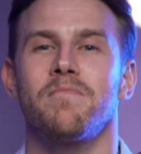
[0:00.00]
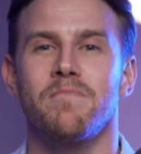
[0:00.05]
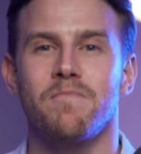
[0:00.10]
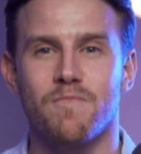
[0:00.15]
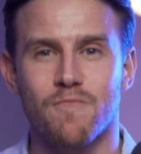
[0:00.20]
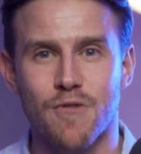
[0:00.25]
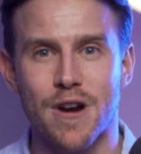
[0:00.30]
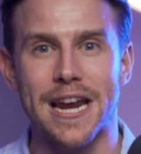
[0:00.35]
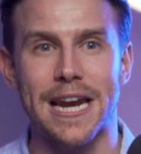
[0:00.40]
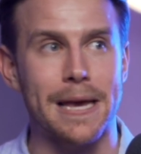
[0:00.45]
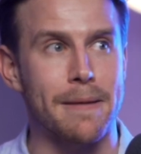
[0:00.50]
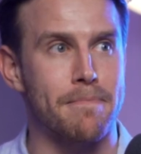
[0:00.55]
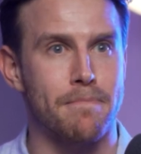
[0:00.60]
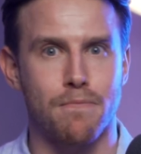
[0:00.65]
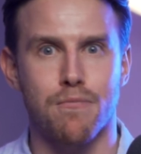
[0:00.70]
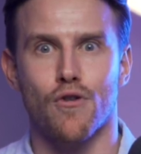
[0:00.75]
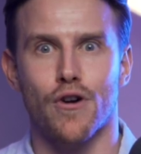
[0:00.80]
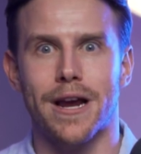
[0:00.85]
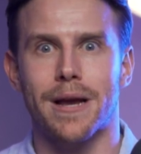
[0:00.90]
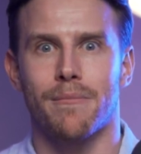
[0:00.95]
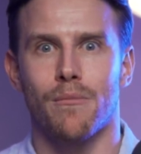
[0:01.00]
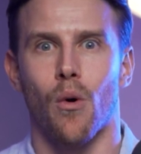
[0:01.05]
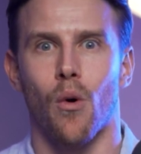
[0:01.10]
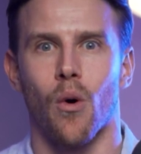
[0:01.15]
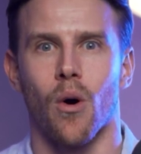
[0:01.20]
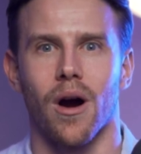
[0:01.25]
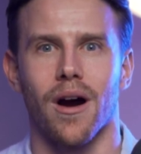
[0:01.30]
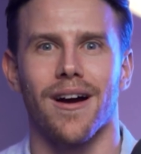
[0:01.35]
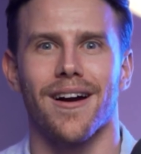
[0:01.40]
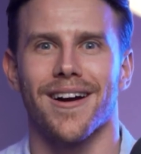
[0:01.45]
really bring
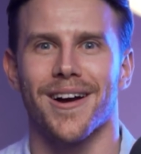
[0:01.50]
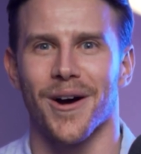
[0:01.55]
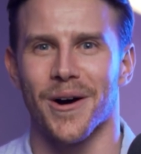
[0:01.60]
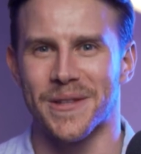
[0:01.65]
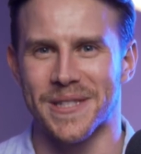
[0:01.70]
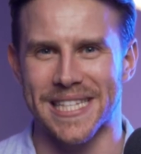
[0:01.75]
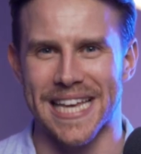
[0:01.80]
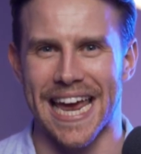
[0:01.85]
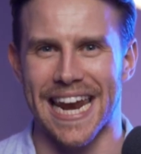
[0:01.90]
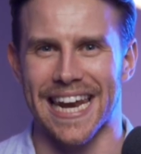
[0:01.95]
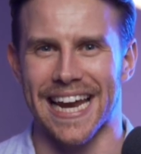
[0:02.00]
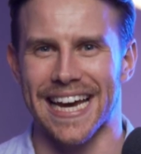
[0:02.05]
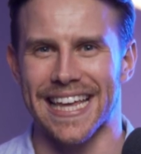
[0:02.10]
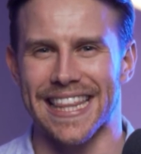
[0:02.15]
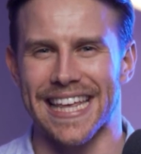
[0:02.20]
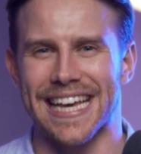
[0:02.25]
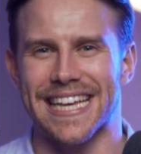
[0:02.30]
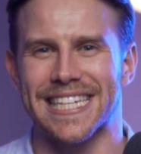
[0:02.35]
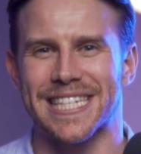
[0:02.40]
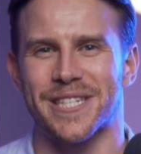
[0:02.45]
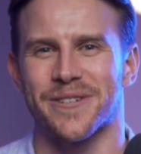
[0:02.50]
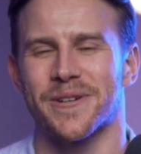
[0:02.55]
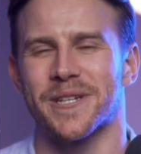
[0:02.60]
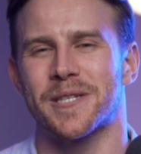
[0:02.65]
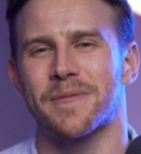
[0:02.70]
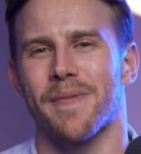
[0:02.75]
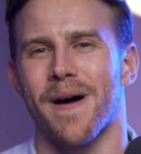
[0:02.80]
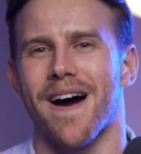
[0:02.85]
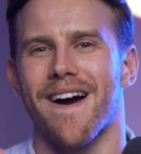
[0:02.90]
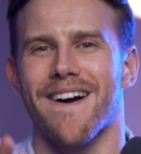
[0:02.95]
more content like this to
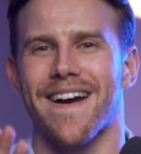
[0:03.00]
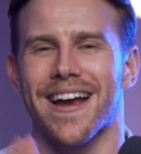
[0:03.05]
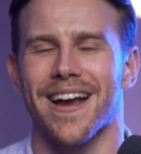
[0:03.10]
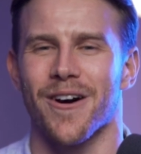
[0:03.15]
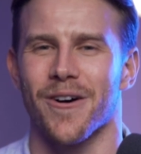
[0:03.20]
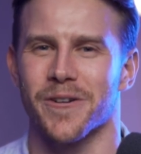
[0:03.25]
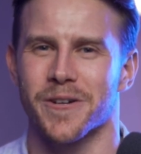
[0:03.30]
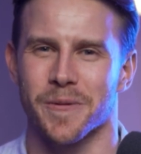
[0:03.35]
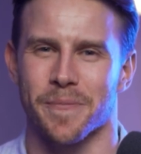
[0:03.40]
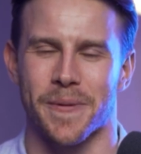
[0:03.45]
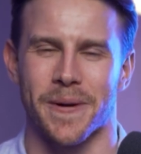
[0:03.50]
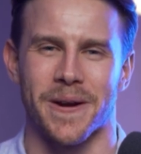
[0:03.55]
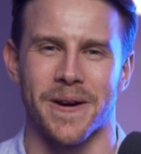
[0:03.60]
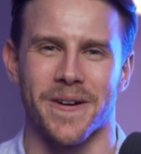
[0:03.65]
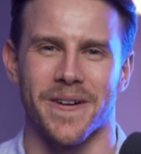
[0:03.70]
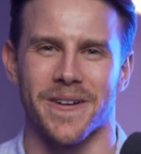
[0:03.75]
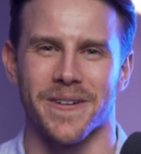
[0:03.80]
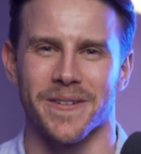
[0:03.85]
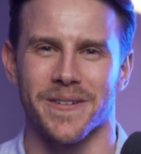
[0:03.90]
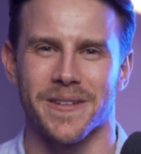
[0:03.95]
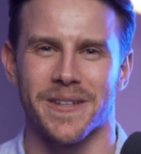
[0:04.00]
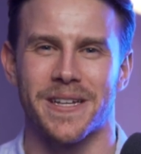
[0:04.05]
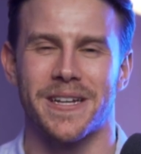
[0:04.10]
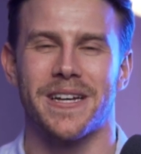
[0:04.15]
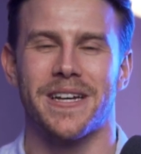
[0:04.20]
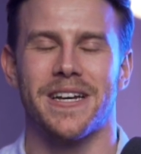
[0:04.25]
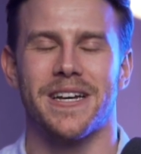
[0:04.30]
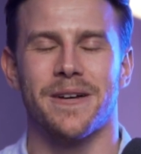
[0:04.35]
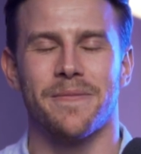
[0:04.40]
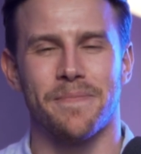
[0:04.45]
aspiring entrepreneurial
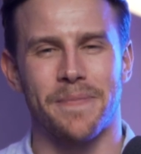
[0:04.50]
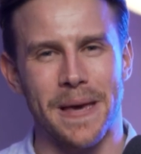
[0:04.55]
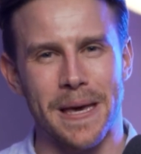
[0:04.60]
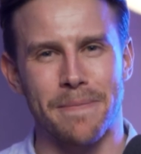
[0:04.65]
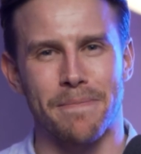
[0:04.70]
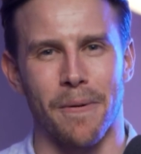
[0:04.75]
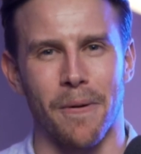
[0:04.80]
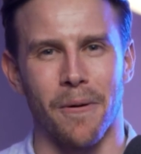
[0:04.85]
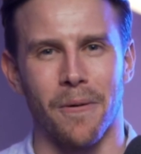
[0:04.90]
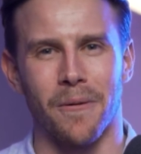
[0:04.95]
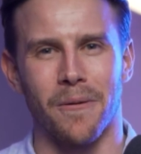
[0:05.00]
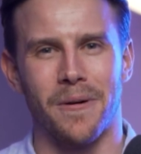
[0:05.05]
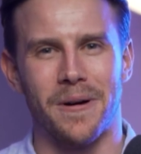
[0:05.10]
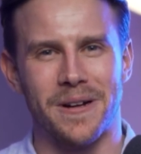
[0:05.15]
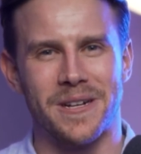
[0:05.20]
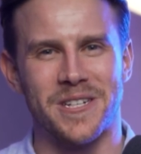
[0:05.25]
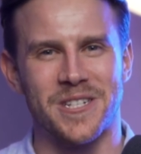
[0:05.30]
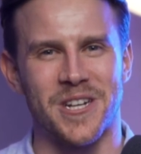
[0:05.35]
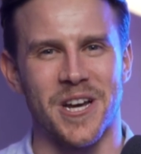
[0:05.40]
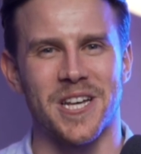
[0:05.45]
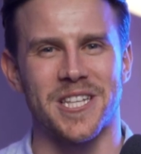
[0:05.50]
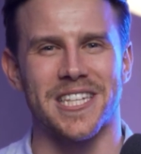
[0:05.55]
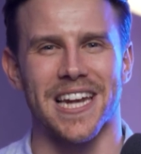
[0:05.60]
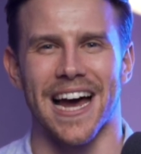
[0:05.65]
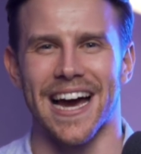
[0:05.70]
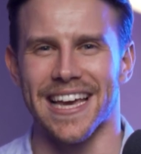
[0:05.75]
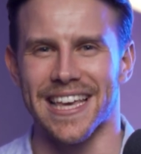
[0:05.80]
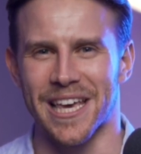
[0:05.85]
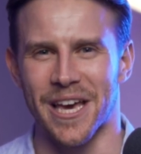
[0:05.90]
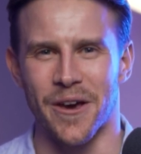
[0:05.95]
people just
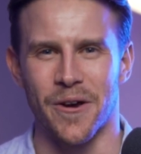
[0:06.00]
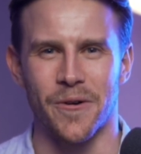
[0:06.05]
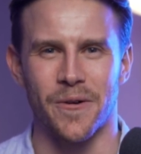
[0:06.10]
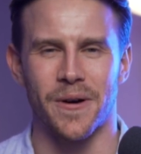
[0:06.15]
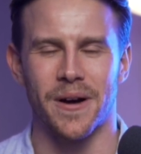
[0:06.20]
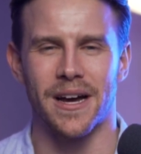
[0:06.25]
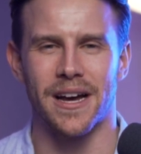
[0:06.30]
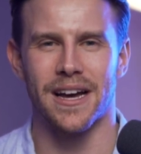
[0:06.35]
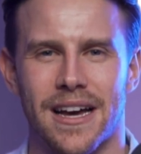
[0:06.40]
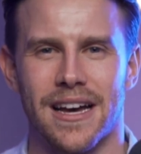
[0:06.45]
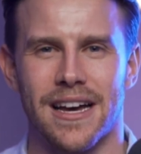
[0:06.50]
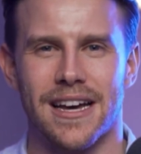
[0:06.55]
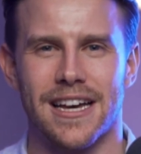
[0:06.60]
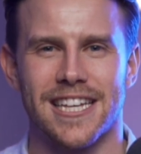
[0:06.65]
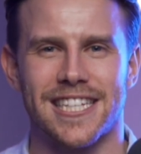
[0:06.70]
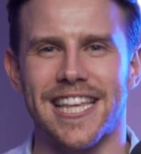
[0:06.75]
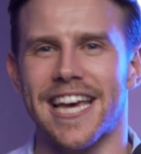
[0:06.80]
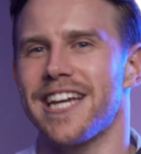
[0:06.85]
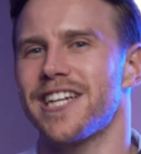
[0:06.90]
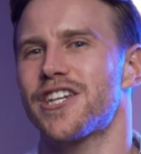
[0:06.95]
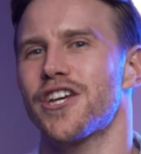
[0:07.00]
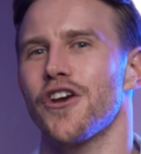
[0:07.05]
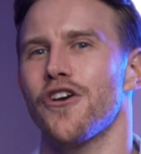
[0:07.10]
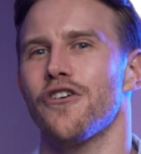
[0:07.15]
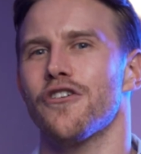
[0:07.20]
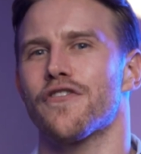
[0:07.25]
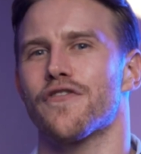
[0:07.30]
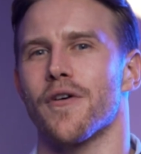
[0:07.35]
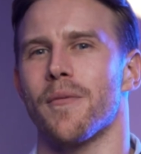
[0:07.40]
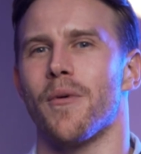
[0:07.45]
like you. Stay
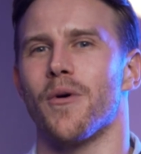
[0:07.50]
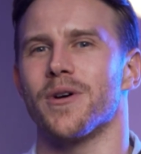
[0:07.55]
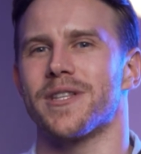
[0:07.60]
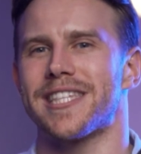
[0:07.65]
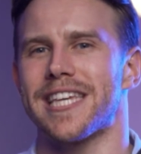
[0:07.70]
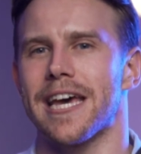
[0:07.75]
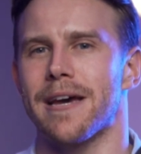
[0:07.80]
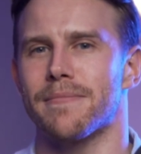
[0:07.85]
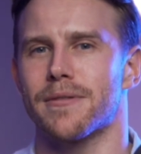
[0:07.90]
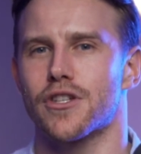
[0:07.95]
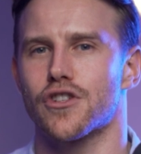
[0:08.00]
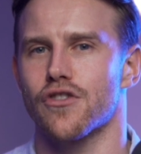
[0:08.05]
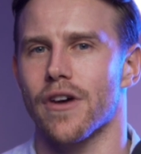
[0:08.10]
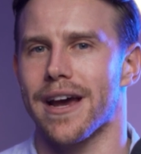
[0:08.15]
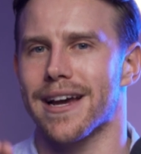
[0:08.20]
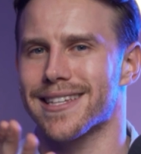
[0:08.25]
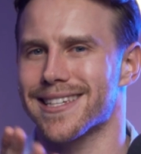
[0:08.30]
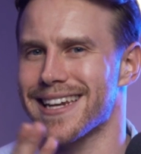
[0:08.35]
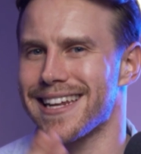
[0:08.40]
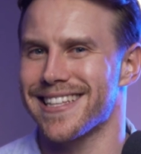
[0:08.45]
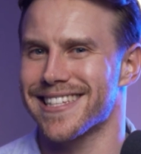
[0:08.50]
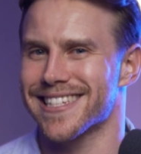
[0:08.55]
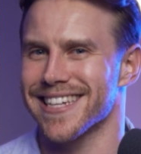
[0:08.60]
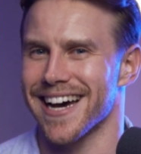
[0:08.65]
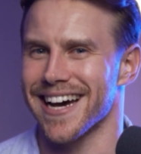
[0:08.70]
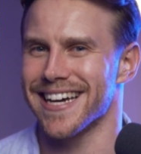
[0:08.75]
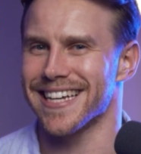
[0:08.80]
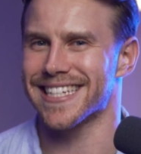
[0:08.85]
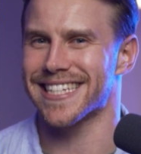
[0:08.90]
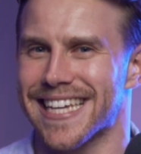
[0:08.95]
tuned for more tips, tricks, and
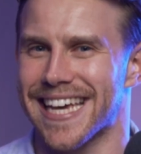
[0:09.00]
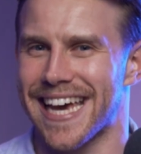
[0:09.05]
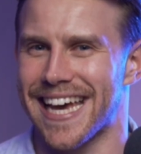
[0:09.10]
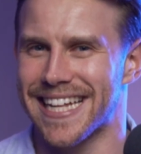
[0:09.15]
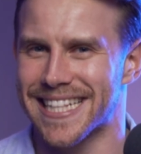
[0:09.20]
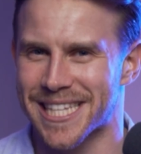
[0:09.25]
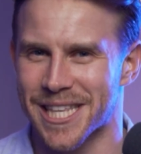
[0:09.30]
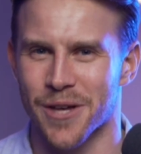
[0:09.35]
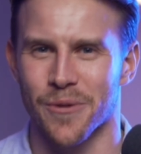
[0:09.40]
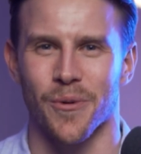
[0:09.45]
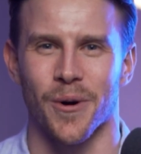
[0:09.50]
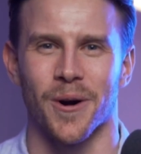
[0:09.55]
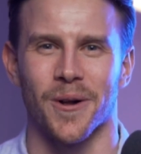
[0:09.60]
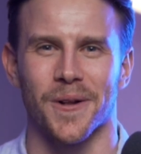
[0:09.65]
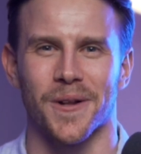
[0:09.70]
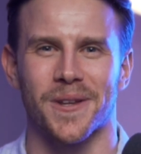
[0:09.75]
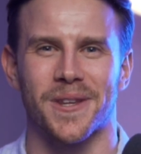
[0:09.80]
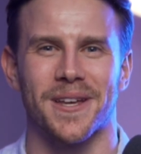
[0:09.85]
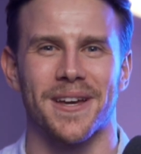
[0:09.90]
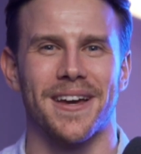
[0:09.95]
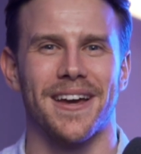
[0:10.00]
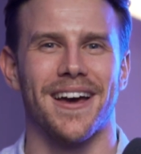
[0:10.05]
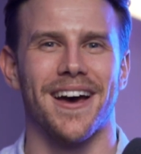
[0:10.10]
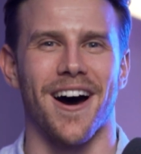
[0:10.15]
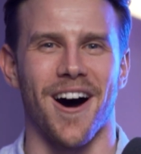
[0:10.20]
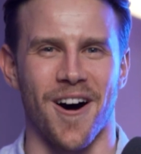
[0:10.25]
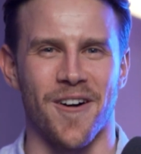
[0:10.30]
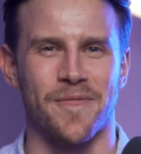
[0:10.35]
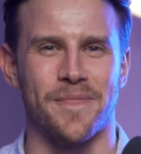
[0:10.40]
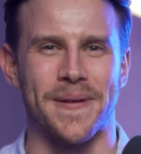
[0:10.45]
insights into the world
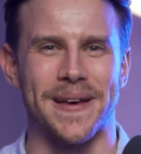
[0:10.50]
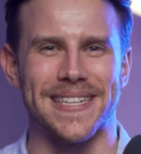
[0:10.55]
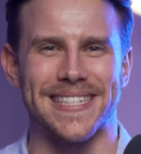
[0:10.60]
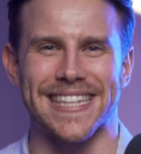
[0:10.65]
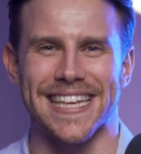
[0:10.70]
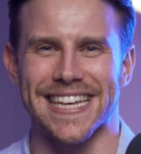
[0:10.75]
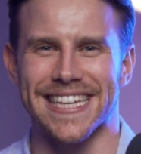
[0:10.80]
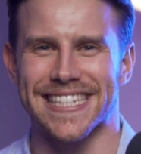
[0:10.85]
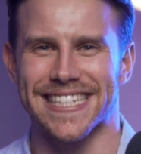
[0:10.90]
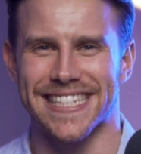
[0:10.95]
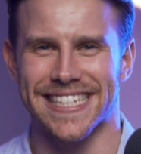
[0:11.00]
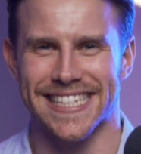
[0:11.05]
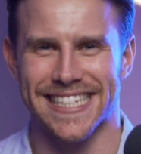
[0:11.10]
of business.